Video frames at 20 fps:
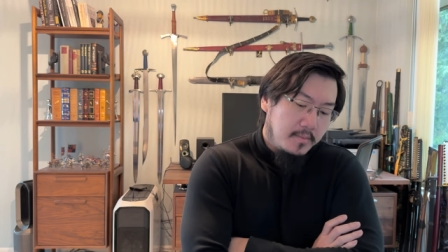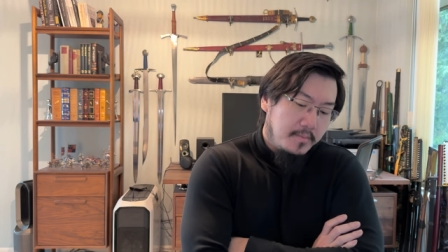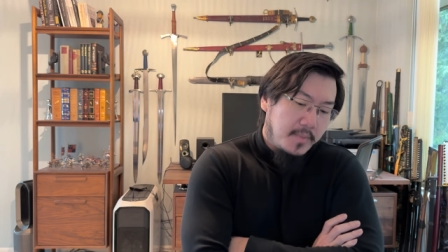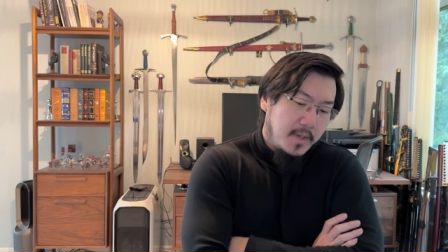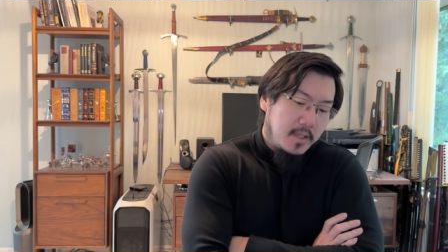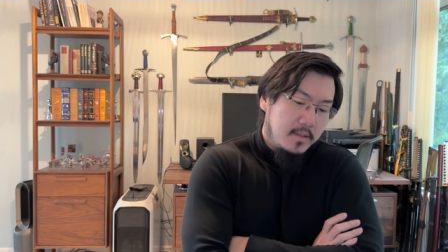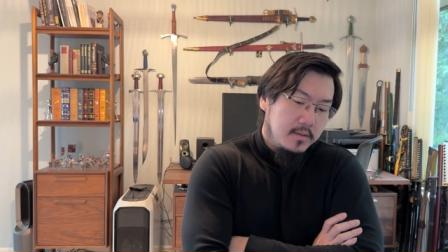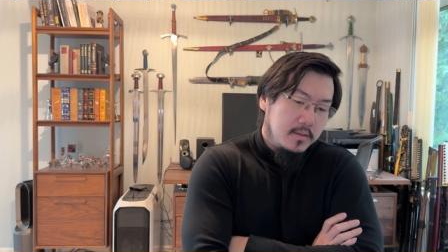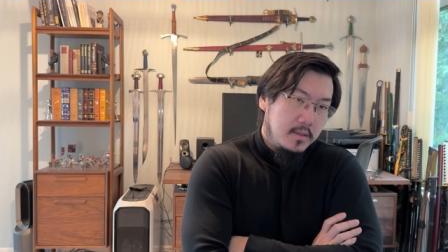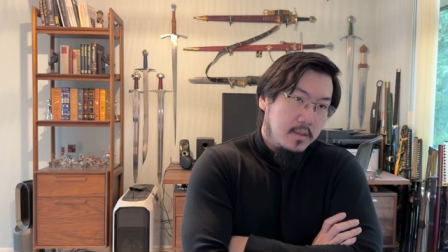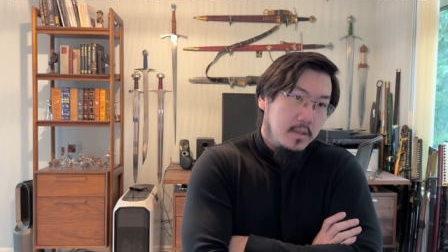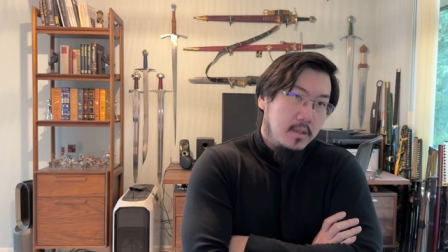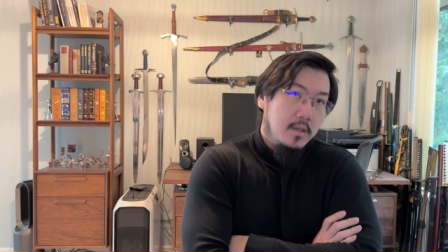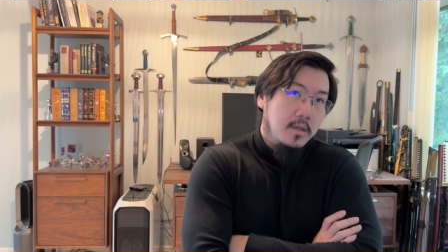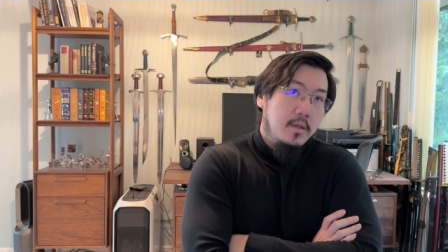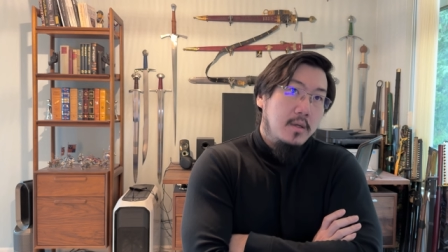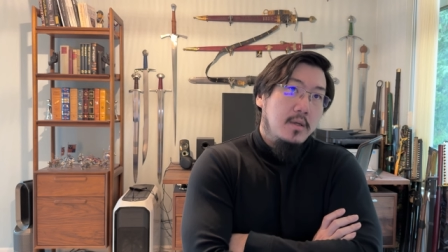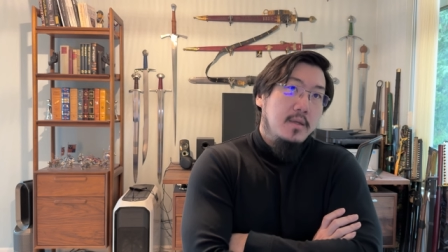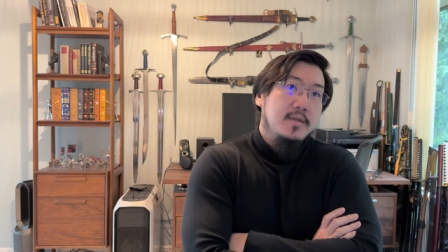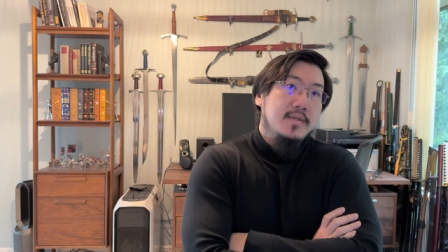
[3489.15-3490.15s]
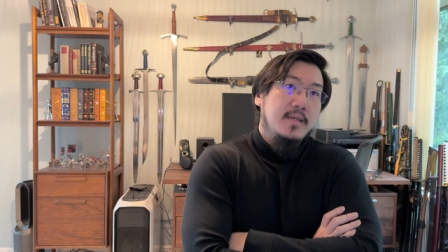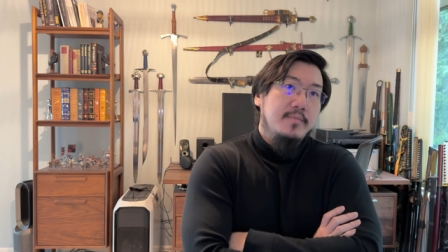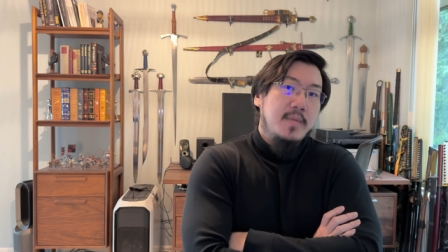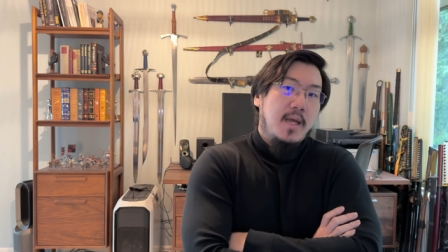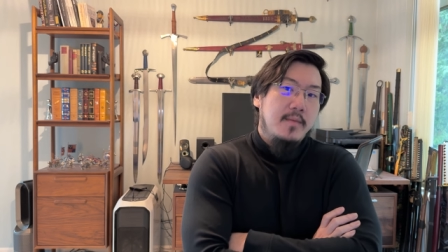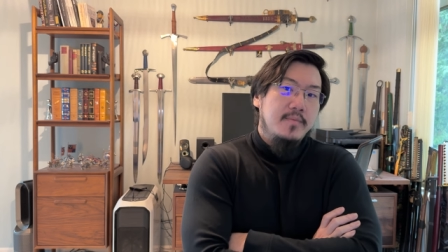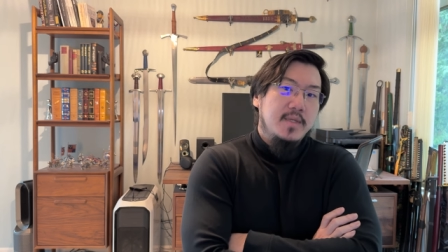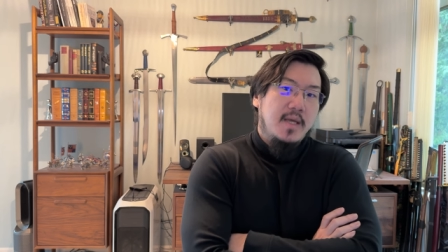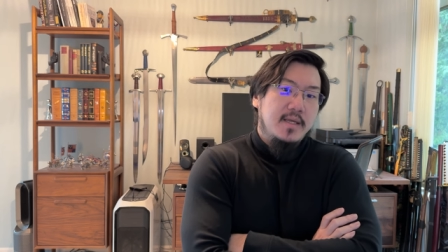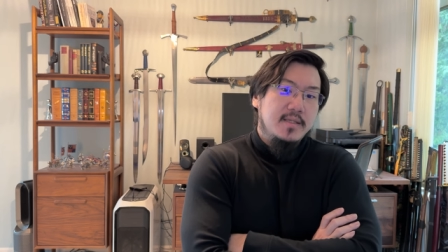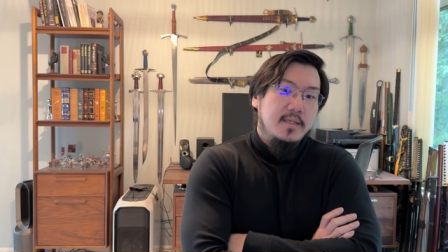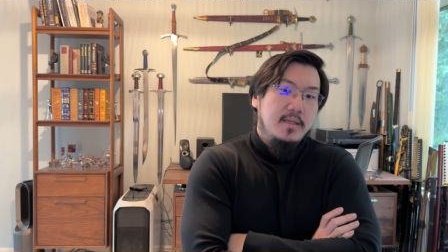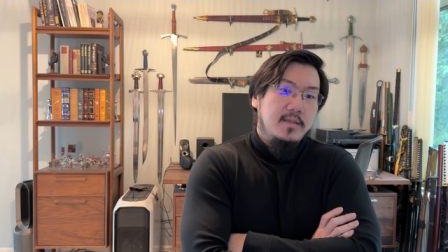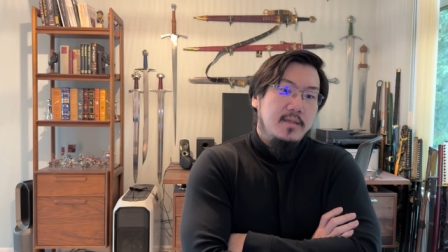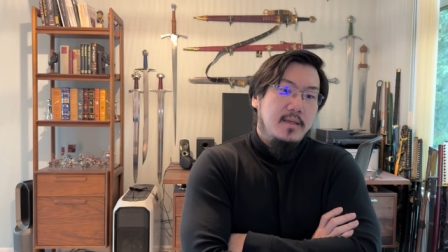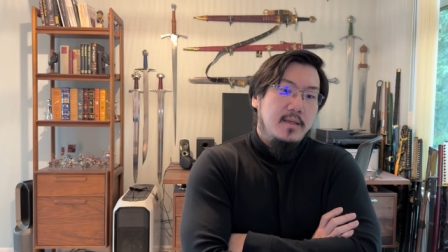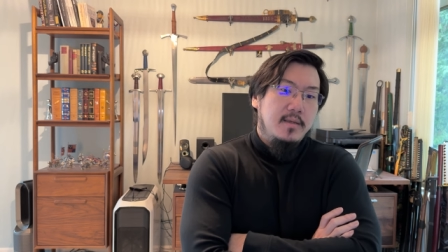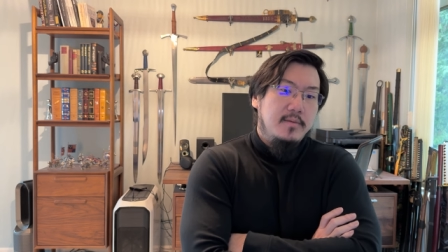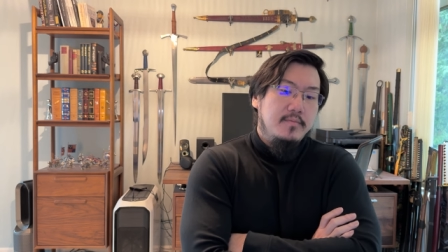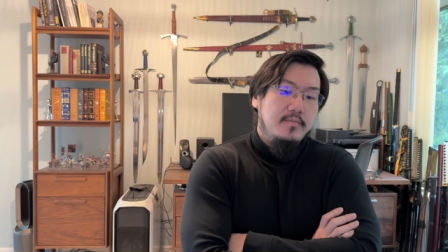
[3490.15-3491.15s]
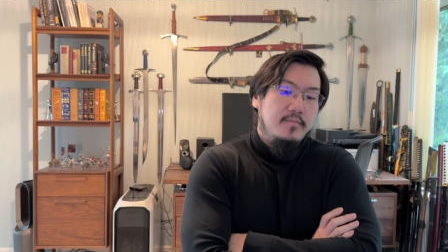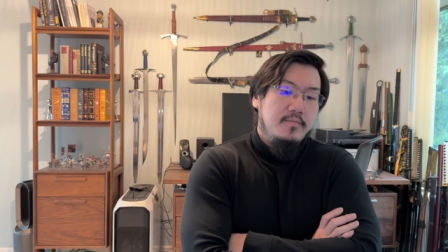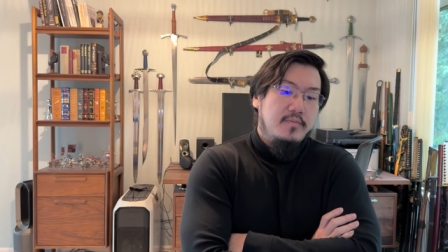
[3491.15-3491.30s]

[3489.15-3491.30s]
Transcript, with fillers: but sometimes I think it